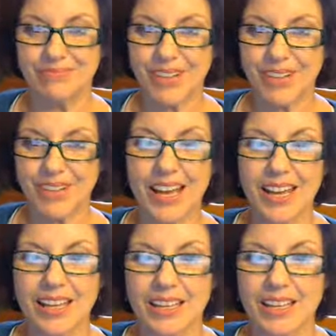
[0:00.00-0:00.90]

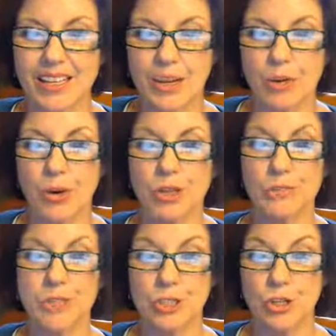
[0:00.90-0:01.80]
Hi, welcome
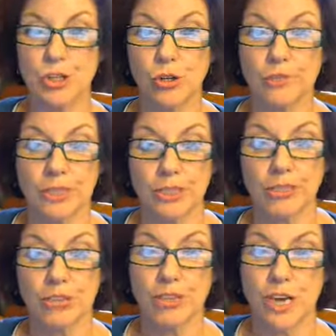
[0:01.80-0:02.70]
to Gold
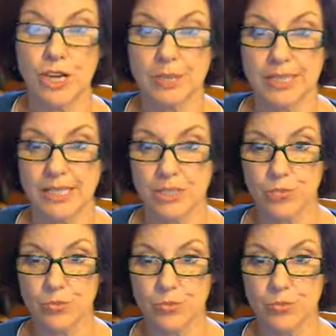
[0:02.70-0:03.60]
Medical Jobs. It's
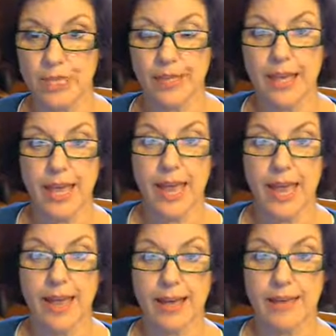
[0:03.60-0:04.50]
Rita,
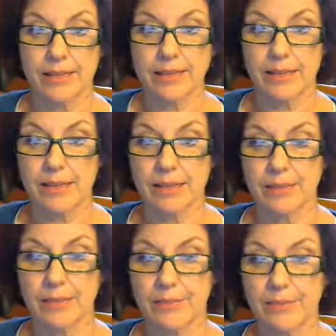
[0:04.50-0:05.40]
and
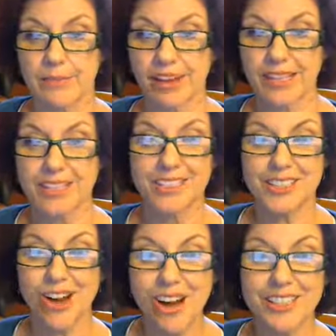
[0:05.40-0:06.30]
finally
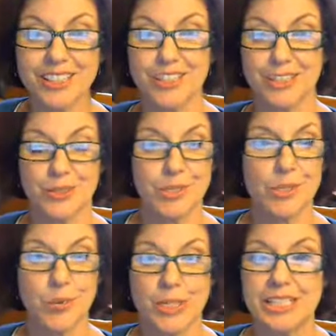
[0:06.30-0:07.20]
talking to you in
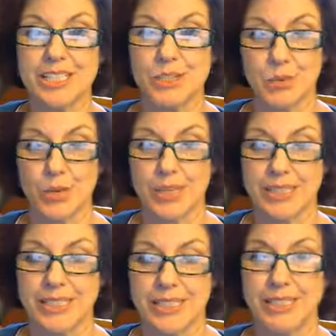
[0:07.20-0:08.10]

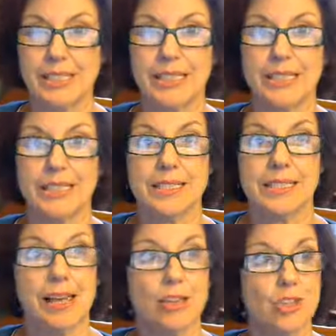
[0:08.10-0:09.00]
2020. It's
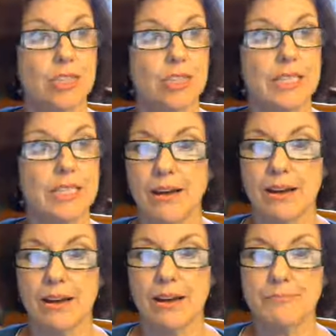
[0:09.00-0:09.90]
actually
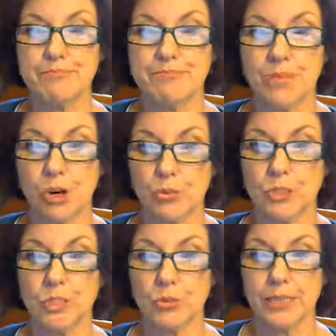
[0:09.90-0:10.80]

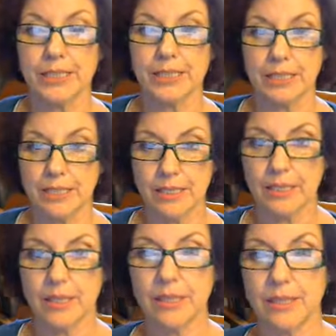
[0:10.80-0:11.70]
almost a weekend,
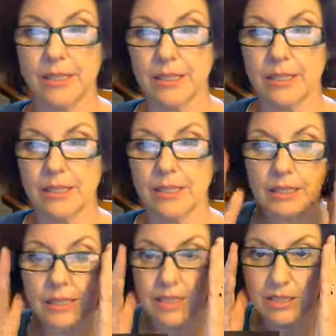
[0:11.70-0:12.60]
the
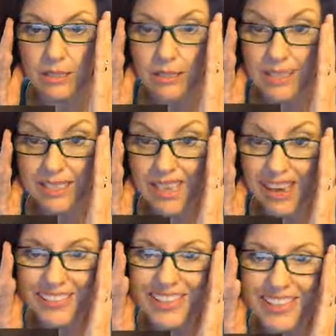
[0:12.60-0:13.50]

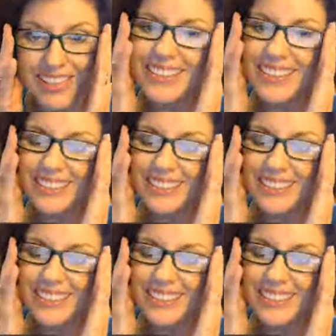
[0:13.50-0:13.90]
7th.